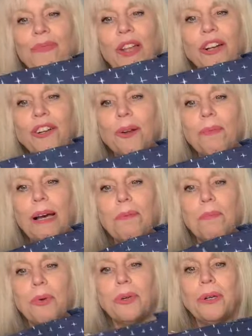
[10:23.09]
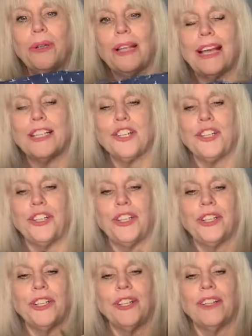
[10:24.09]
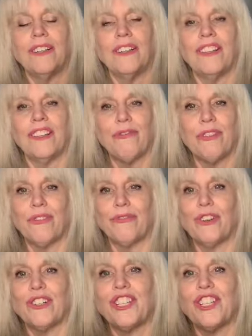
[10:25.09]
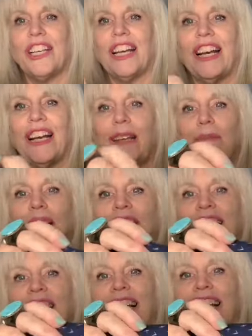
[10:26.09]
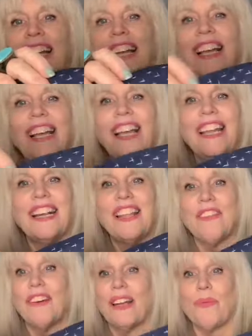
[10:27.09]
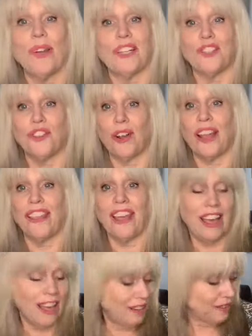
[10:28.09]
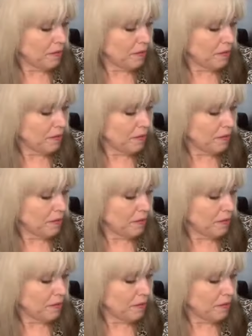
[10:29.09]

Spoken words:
heard about Boro last year for the first time, and I thought I want to try that.